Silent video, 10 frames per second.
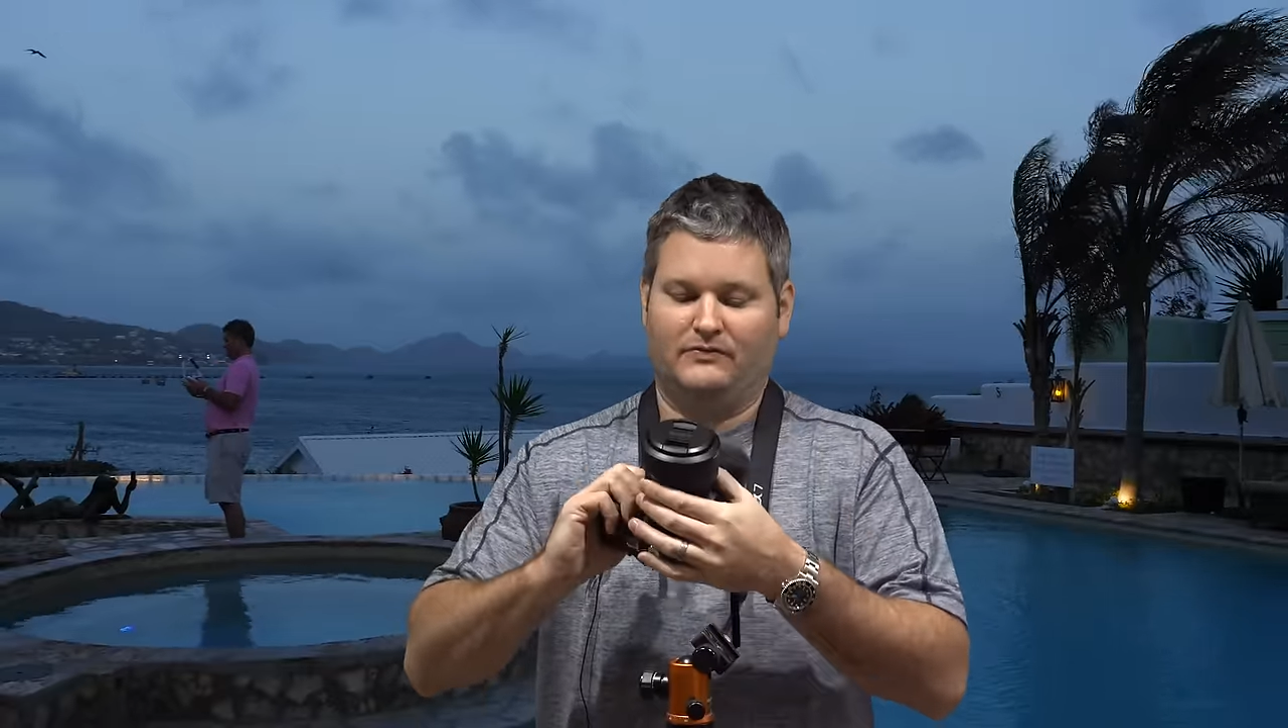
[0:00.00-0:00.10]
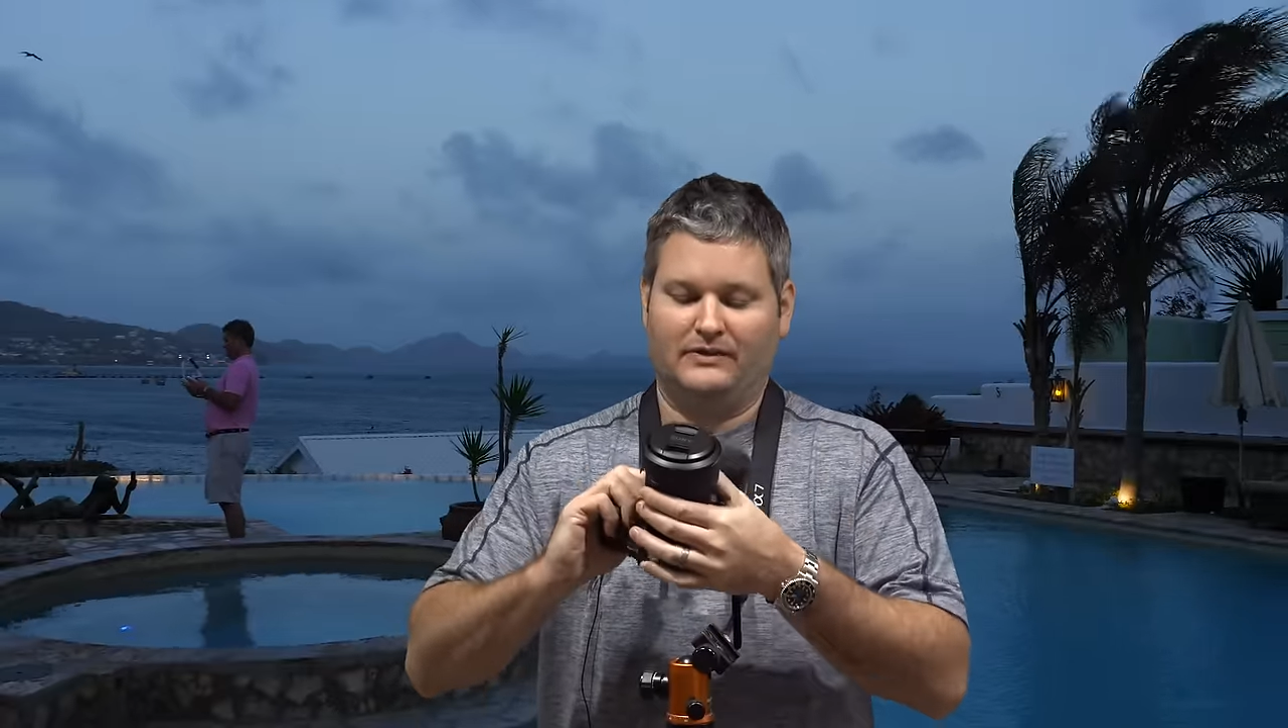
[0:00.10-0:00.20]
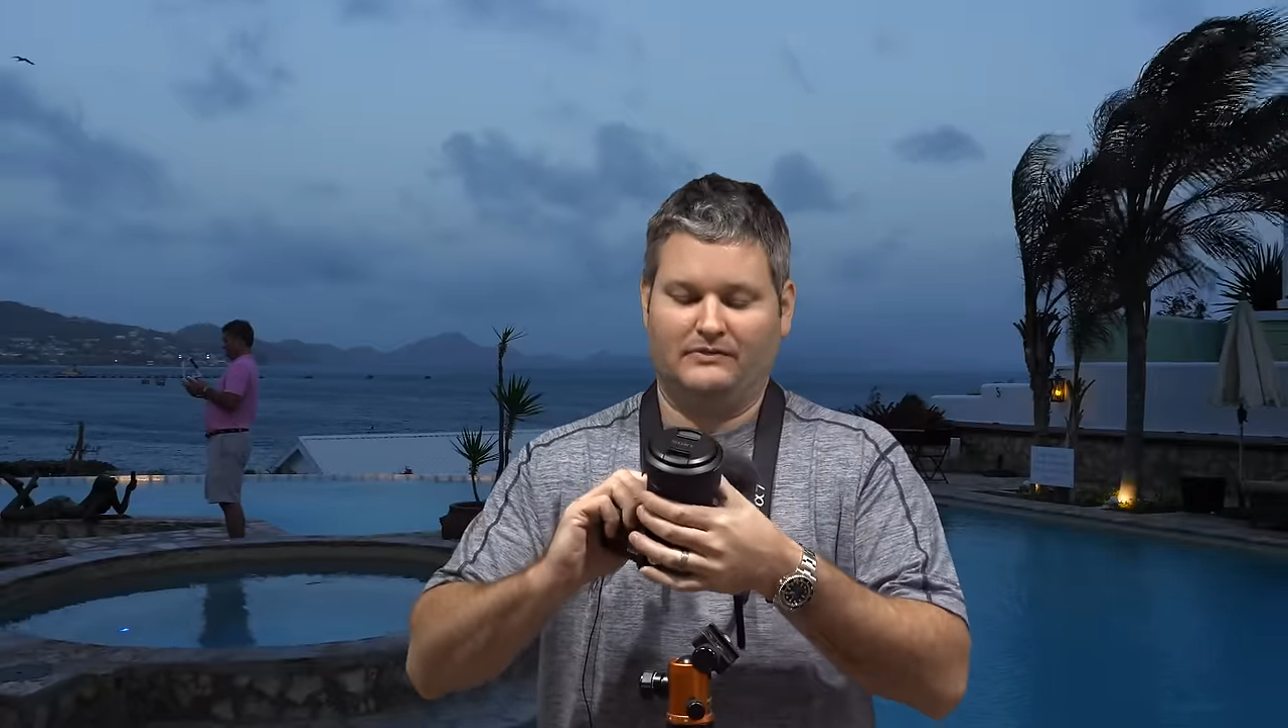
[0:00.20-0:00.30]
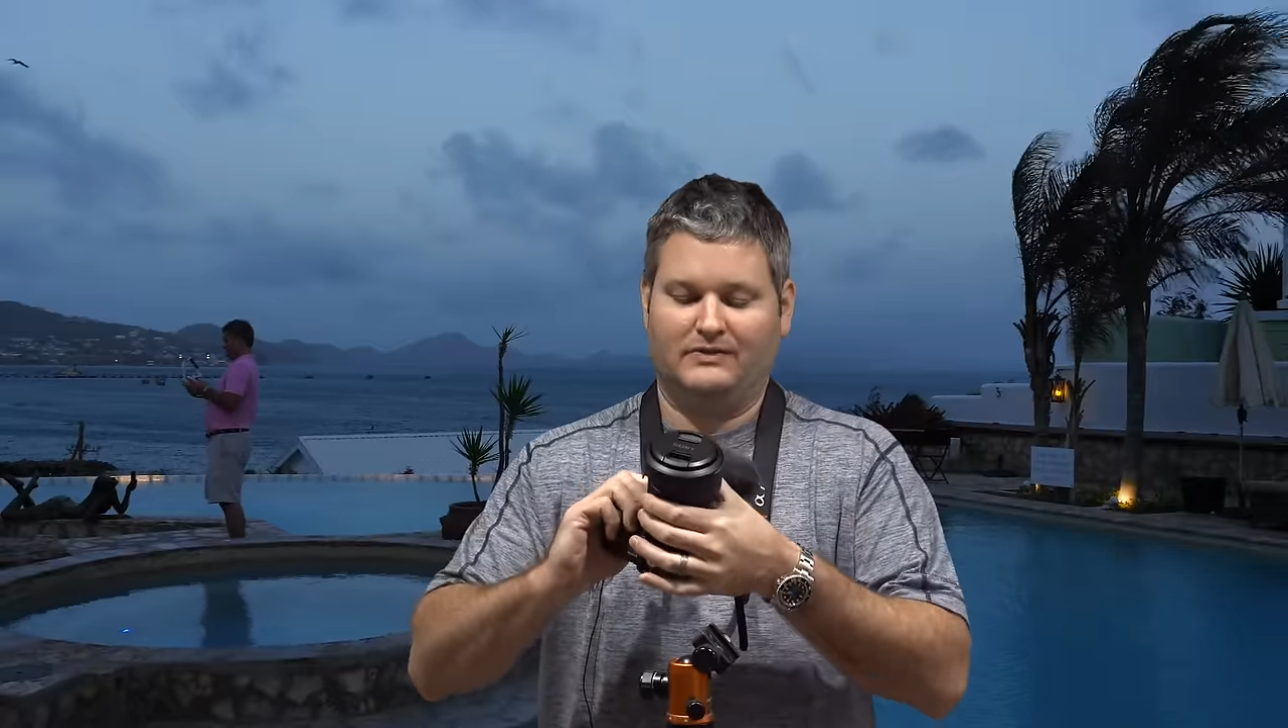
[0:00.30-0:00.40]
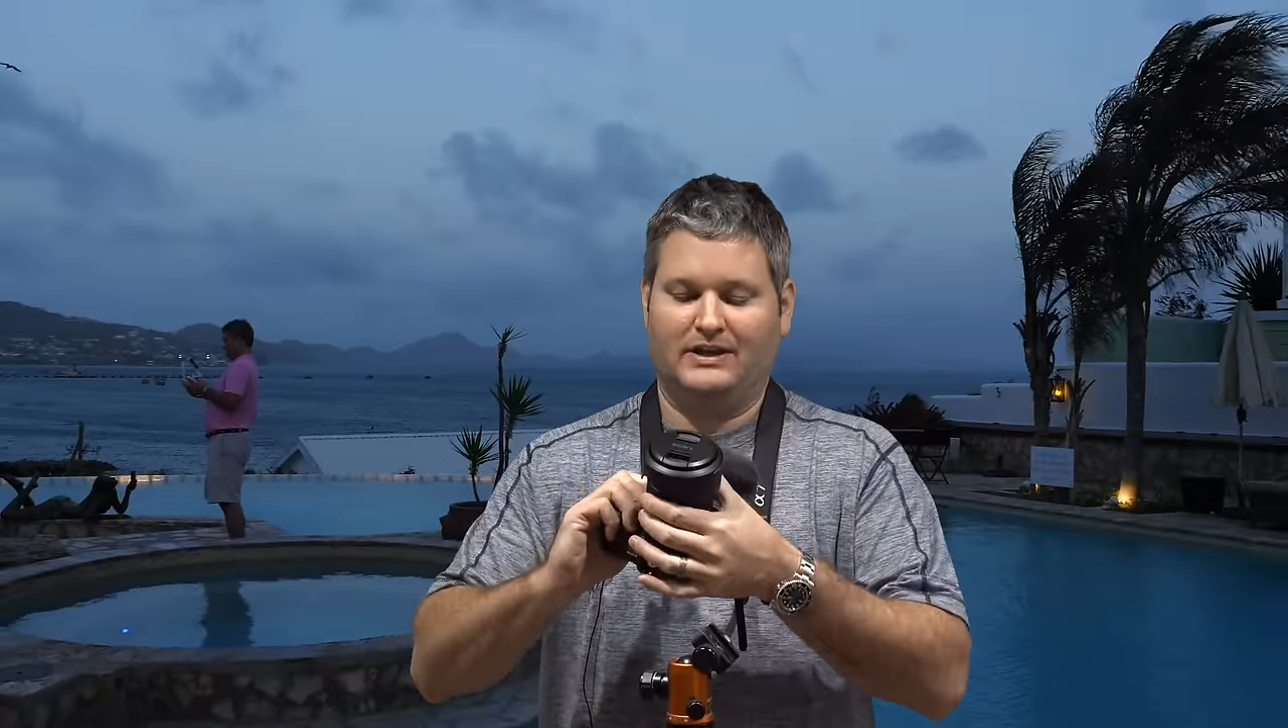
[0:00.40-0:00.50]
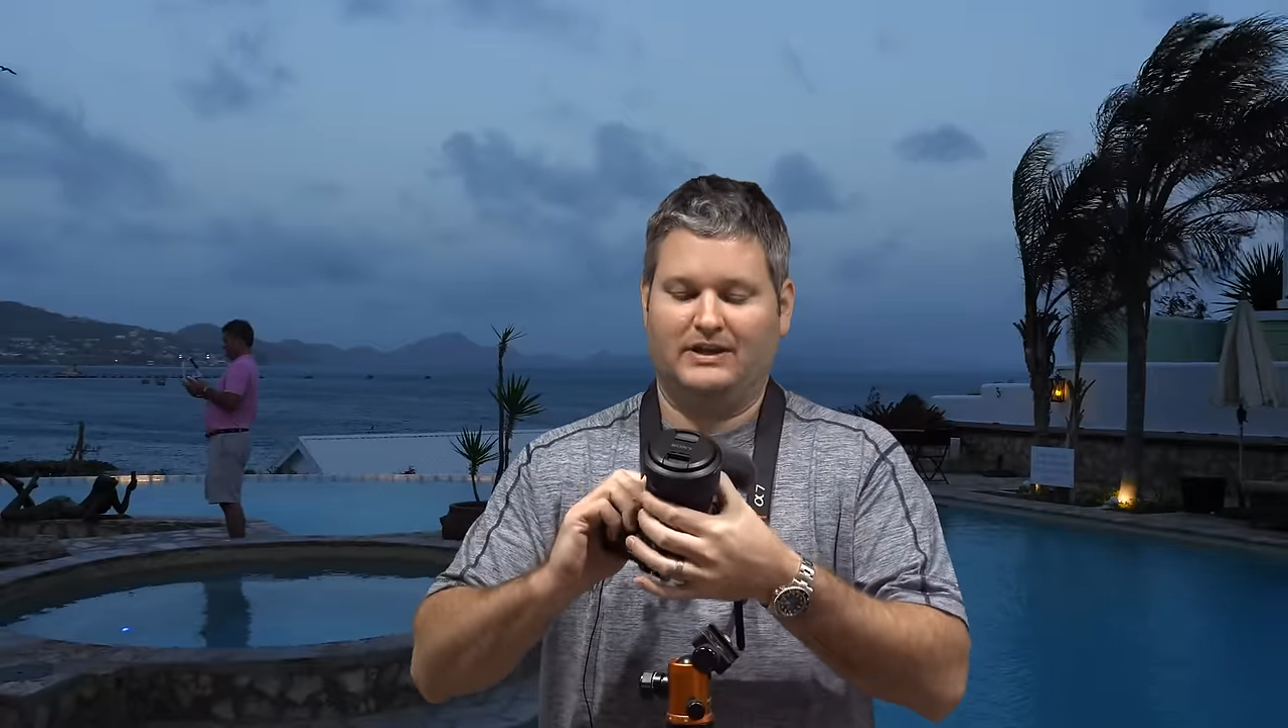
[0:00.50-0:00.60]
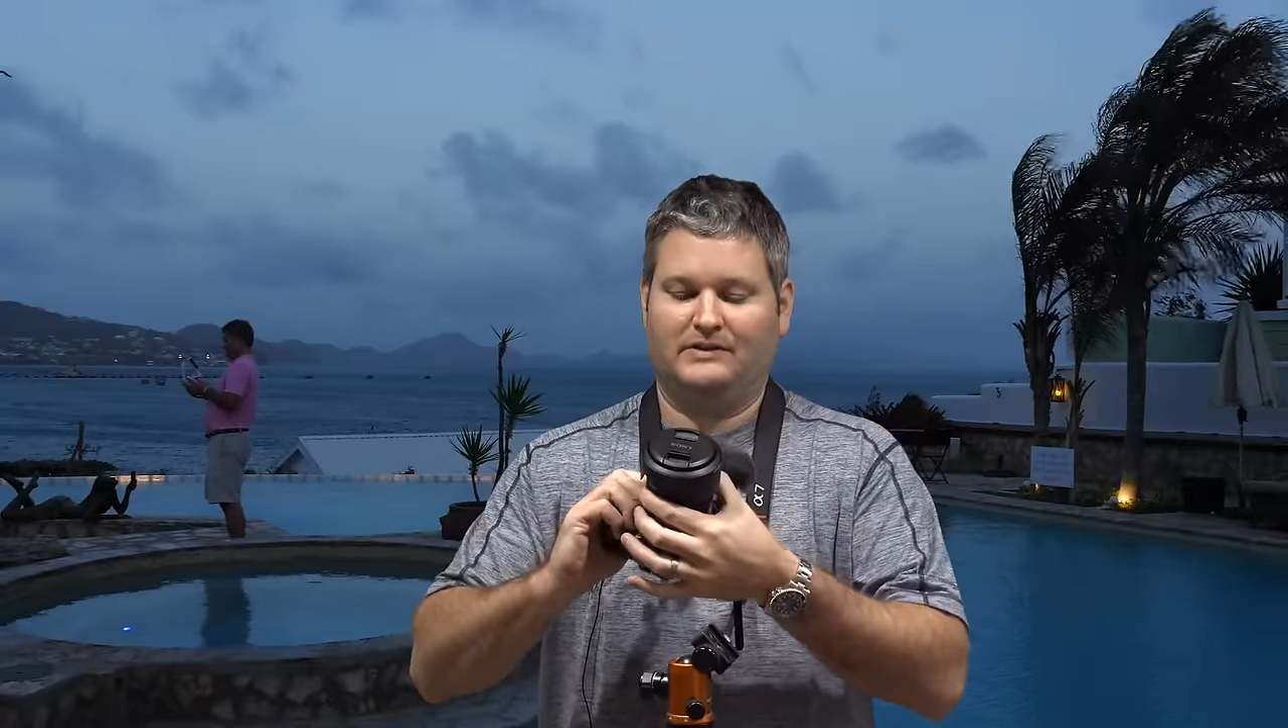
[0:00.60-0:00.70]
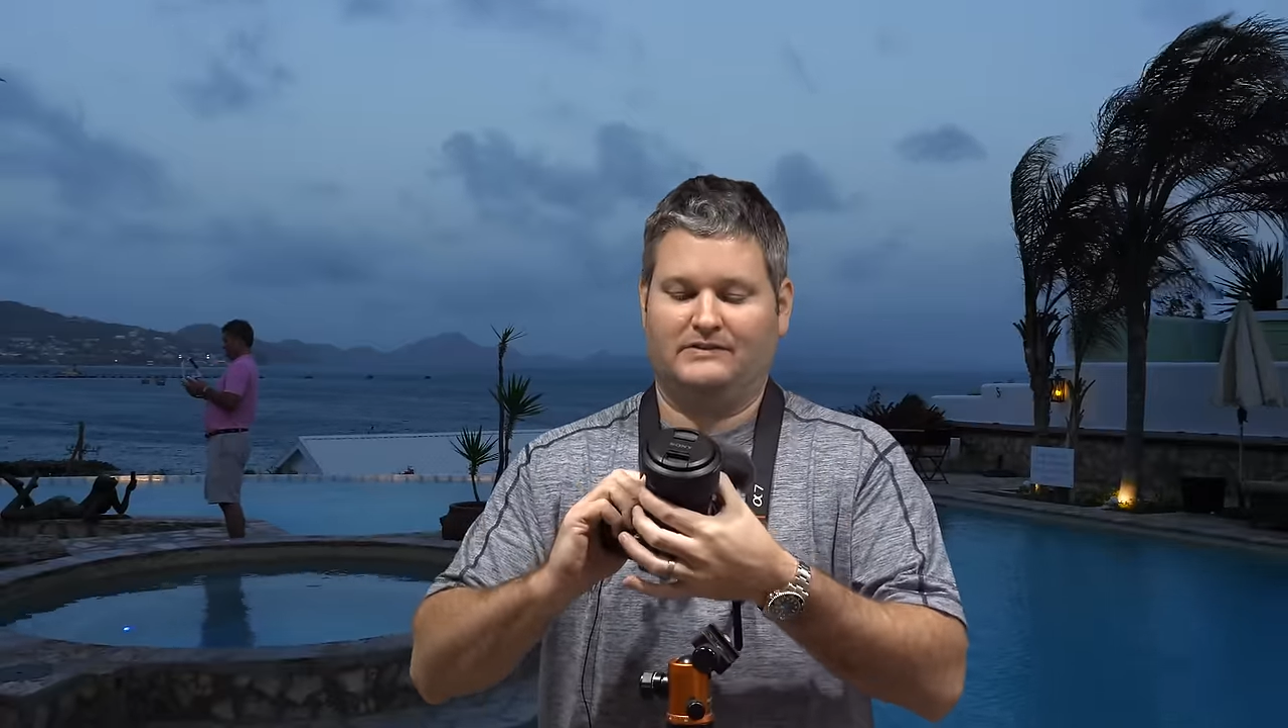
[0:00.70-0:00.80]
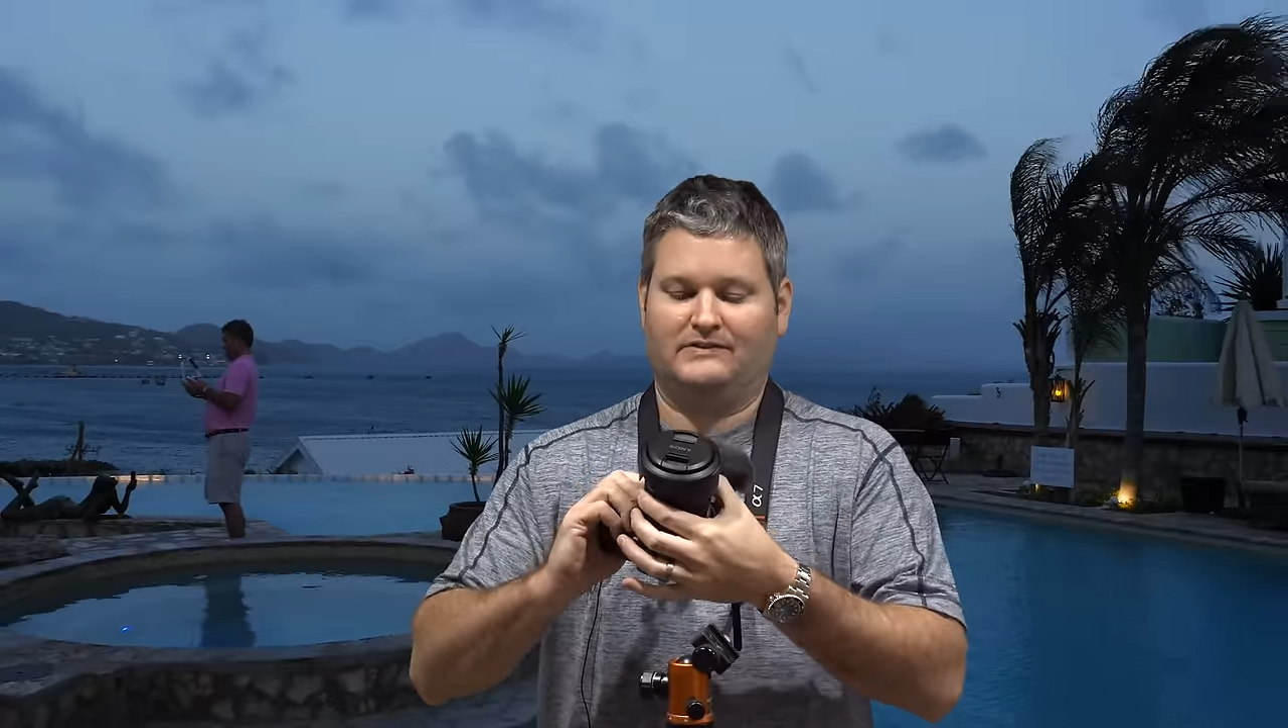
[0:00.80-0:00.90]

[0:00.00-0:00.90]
for those videos